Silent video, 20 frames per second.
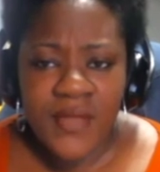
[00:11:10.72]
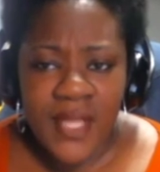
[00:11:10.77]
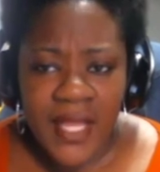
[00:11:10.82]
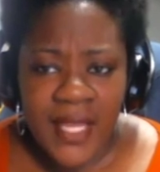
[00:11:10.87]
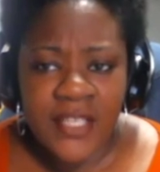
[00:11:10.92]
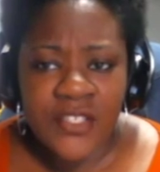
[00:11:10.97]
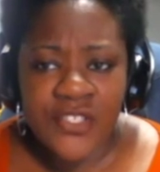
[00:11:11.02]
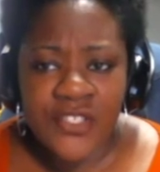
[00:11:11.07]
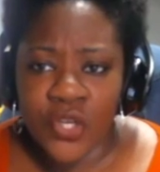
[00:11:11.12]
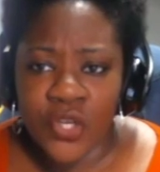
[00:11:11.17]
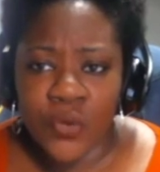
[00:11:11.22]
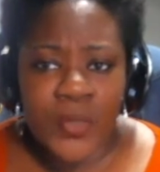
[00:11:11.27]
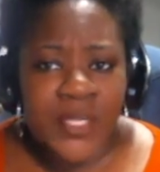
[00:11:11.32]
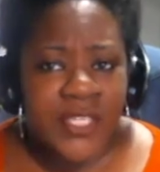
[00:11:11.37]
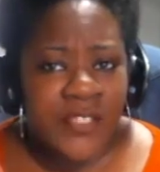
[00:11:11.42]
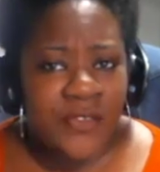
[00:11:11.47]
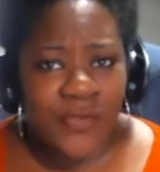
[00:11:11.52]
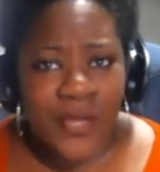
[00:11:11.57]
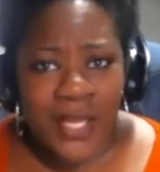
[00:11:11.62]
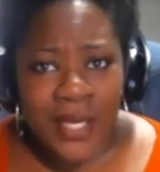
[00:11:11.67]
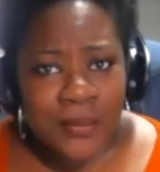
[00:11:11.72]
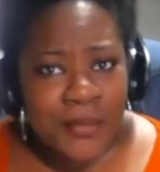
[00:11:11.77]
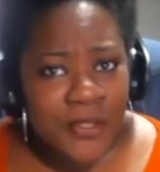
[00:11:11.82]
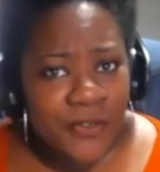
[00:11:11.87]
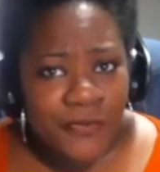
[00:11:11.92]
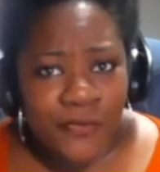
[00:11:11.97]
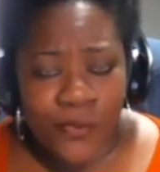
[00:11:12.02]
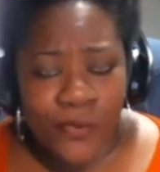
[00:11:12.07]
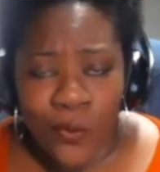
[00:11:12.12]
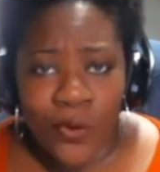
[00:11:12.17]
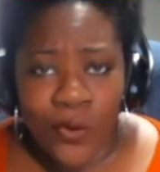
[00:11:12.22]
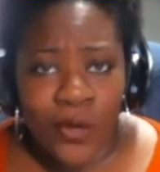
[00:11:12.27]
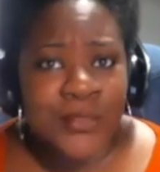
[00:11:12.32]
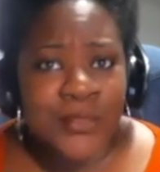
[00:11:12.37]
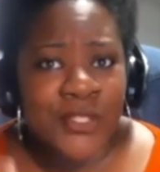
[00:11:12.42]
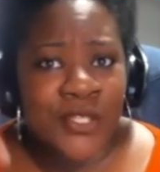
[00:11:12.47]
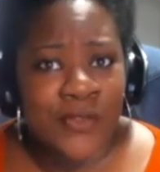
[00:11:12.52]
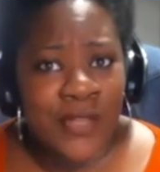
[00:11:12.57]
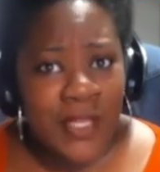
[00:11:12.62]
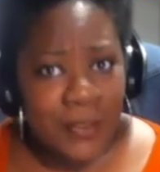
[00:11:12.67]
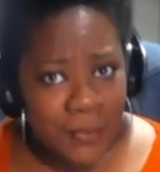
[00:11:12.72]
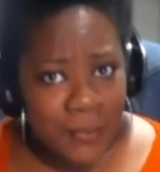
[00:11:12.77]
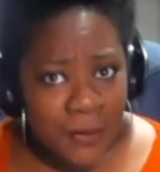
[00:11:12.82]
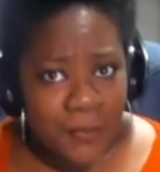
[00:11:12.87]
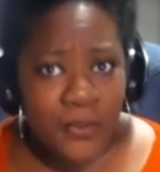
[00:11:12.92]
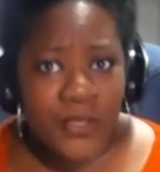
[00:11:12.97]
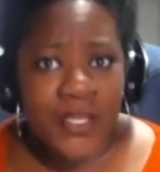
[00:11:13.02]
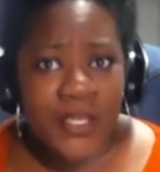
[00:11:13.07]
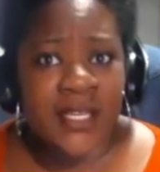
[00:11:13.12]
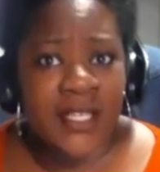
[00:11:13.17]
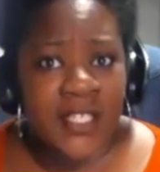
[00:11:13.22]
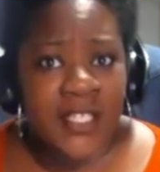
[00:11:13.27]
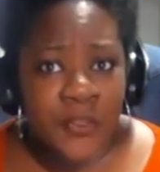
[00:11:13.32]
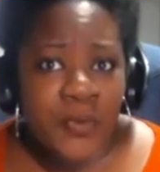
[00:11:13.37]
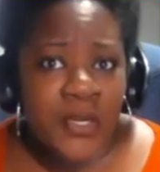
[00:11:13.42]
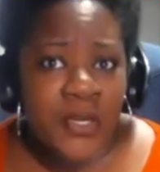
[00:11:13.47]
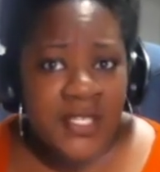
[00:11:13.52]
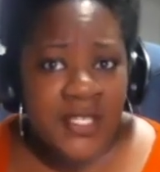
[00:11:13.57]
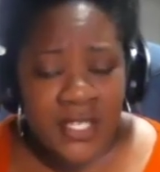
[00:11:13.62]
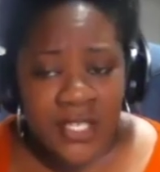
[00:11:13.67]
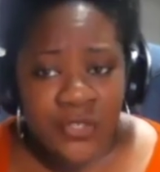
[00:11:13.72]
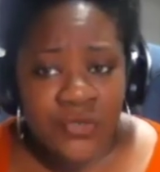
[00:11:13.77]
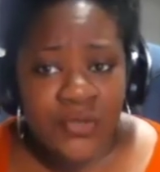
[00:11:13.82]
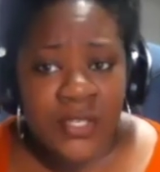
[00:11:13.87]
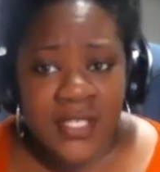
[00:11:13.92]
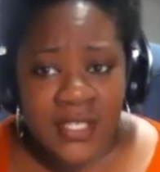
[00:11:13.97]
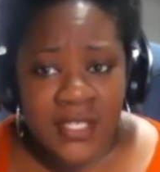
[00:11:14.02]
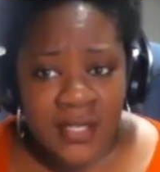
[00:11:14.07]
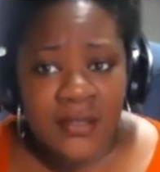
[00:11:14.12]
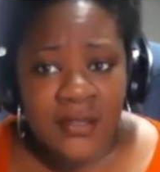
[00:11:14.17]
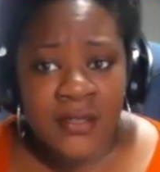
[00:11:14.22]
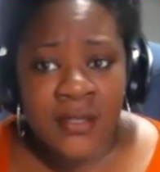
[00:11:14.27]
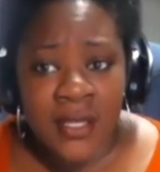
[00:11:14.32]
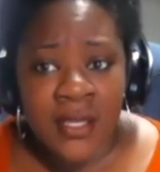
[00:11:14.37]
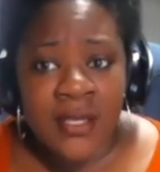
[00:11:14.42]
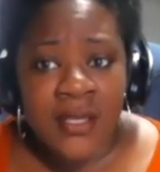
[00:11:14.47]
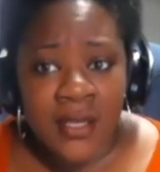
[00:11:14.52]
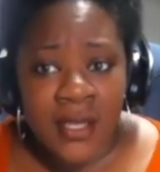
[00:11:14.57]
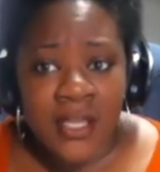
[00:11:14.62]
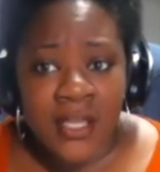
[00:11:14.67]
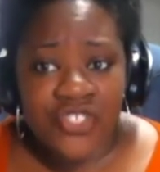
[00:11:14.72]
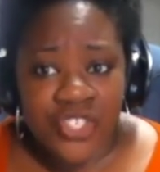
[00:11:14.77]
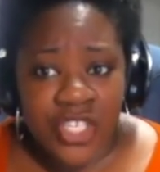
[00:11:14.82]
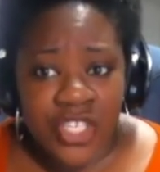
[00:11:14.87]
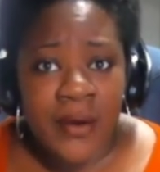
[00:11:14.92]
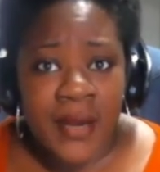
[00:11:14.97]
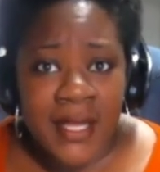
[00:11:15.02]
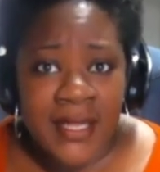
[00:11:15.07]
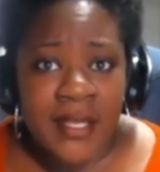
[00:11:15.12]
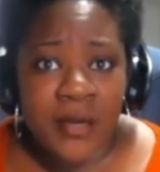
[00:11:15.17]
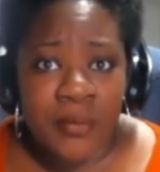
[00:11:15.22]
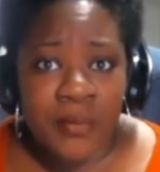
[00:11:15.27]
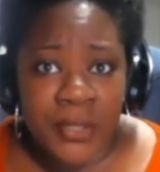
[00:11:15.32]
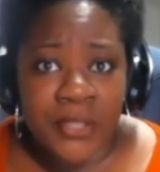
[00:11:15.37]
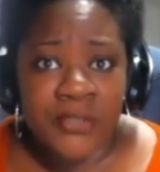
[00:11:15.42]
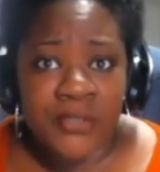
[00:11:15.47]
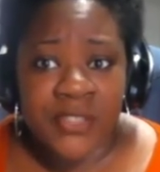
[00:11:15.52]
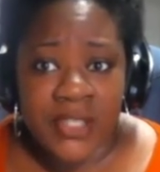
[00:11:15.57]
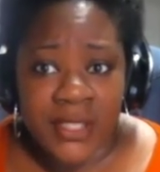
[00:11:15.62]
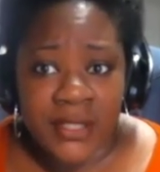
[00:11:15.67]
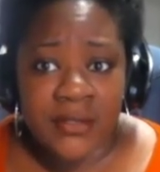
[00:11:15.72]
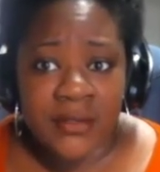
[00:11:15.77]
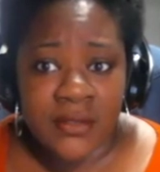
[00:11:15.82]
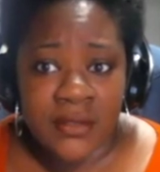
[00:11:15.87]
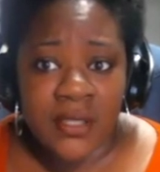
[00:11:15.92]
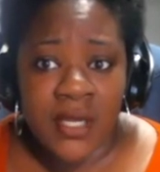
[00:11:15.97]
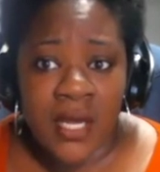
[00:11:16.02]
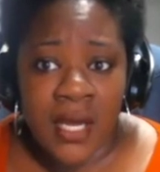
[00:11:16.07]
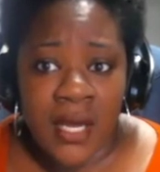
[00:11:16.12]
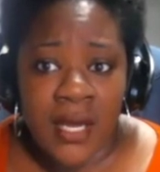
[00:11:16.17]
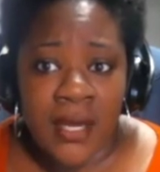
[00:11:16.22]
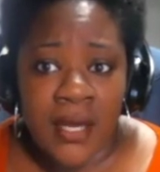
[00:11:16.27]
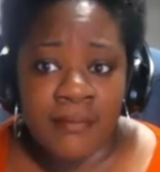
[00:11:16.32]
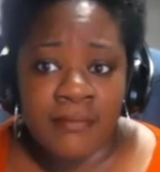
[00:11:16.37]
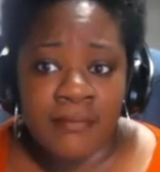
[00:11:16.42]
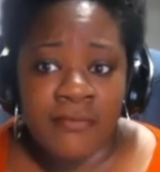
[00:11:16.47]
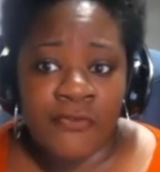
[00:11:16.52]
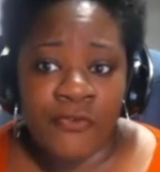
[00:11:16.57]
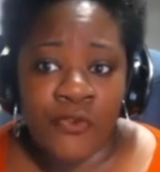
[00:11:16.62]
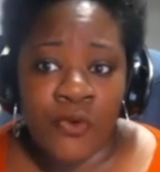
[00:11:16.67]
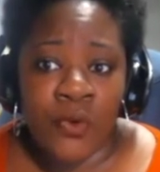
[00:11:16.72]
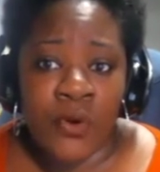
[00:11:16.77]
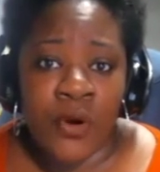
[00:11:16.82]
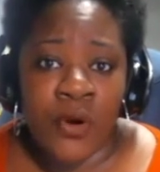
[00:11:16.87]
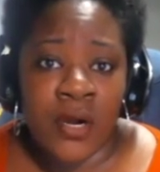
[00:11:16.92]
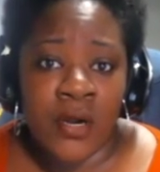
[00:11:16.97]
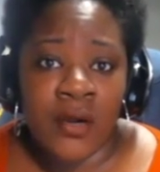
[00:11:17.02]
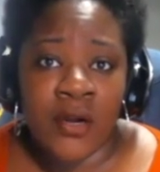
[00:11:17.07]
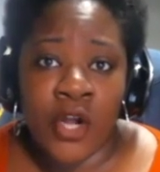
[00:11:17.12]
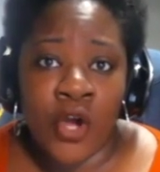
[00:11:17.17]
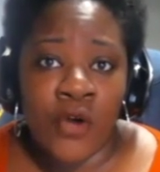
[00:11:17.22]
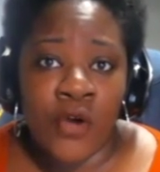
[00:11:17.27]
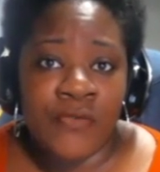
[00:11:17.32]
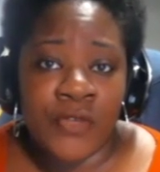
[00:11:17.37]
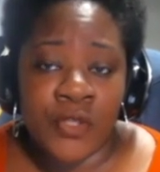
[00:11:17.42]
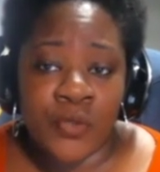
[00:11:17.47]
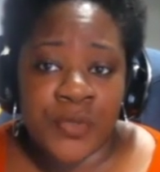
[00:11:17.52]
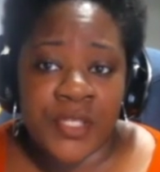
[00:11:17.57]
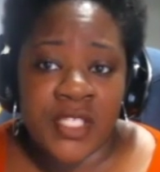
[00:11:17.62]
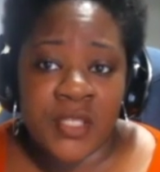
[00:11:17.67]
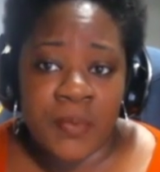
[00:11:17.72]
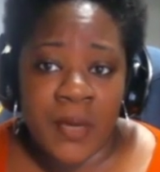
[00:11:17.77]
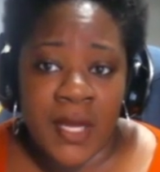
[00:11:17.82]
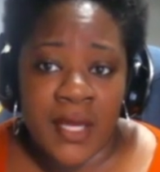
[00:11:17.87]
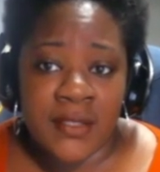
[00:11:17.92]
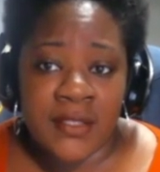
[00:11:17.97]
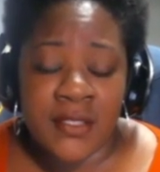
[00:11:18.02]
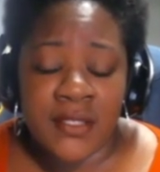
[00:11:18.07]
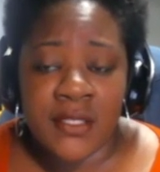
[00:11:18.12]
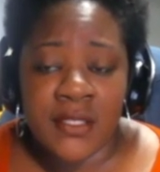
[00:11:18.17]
And so we developed a form so that people can express interest in sharing their building for COVID response.